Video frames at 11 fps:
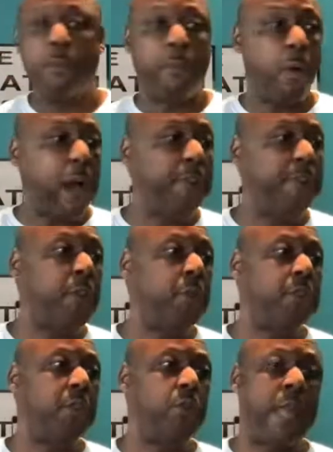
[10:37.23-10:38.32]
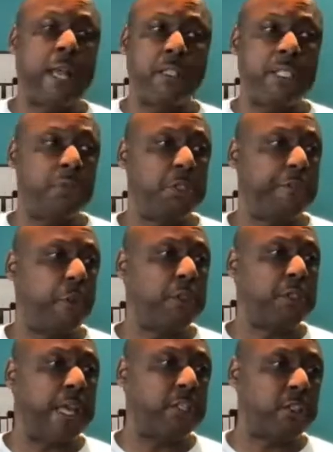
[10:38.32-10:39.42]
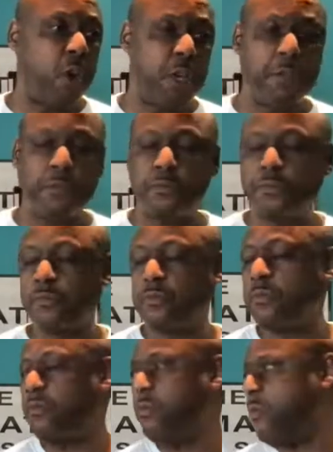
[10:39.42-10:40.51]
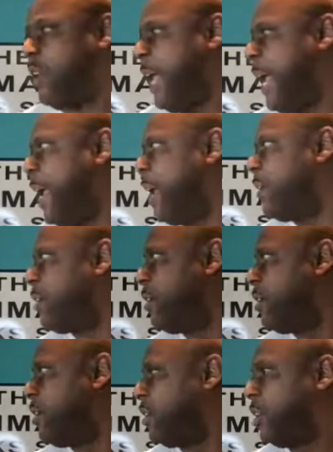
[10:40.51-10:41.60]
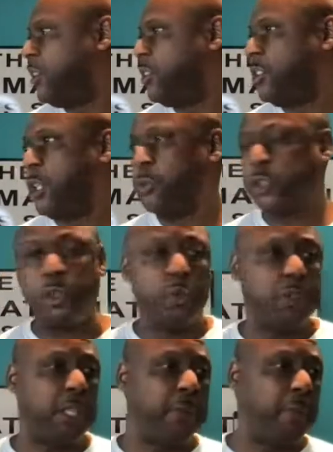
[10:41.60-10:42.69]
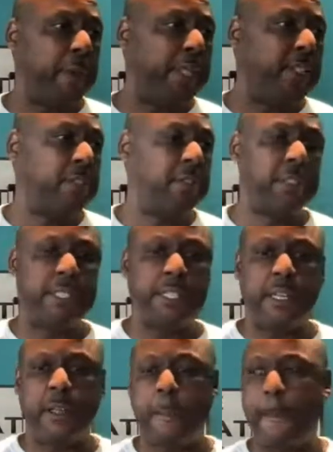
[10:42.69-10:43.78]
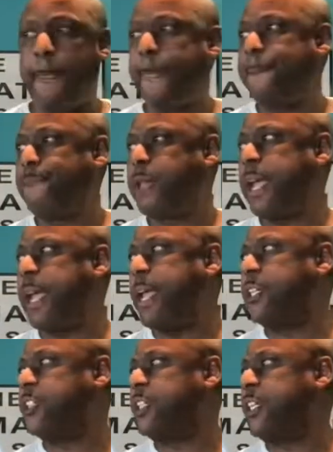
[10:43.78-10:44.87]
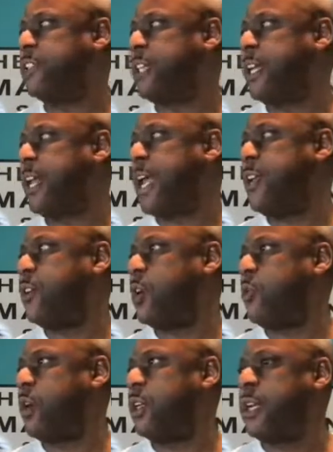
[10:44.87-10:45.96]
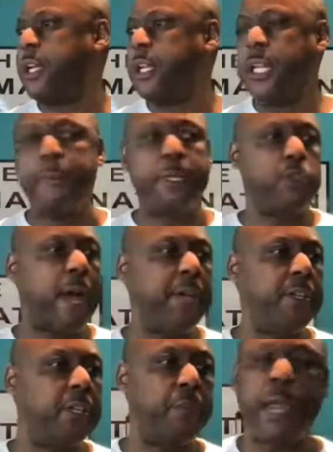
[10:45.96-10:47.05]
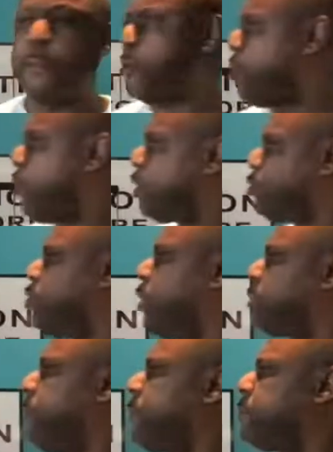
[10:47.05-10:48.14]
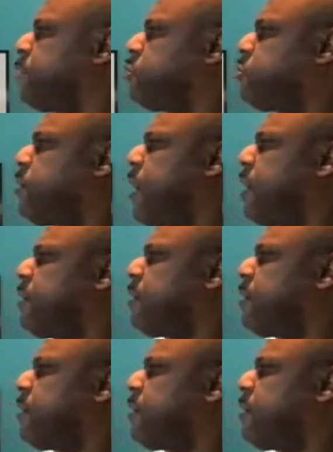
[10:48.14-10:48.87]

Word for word: My wife used it, like I said, when she first got started, and she was doing sublimation. And she said, Hey, you know what? Let me try another paper. Who else? Who else paper did you try?